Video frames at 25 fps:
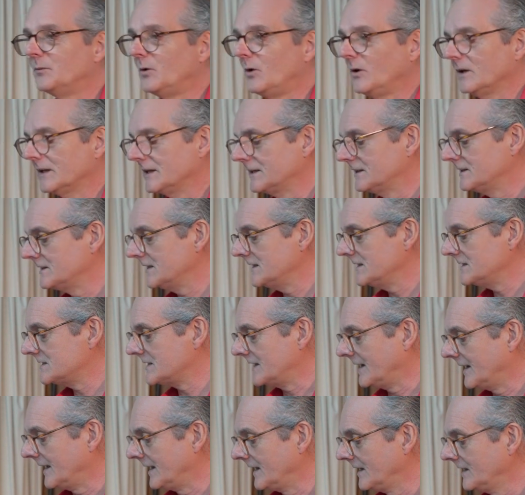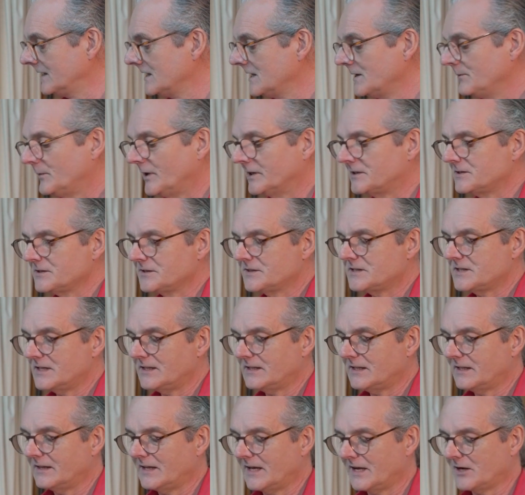all in detail, but you'll see
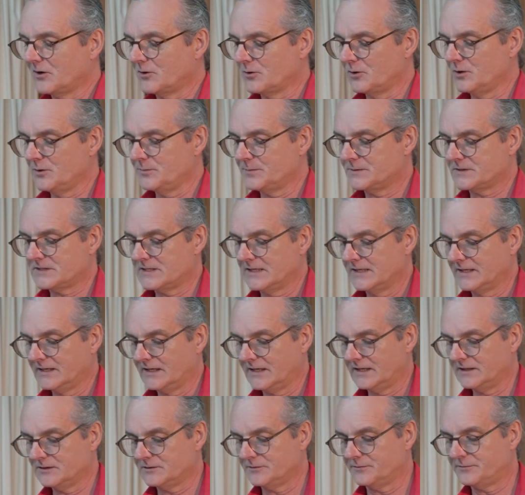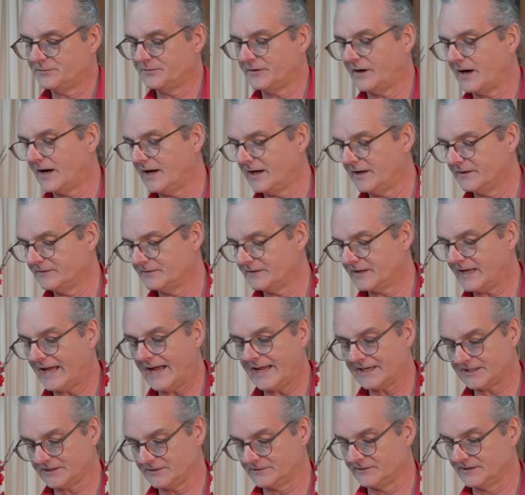that they're grouped into 5
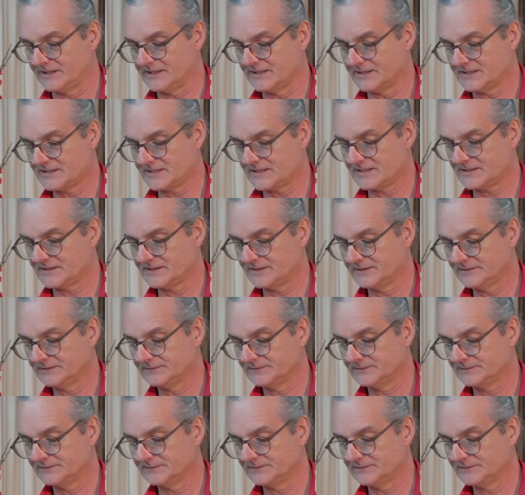categories.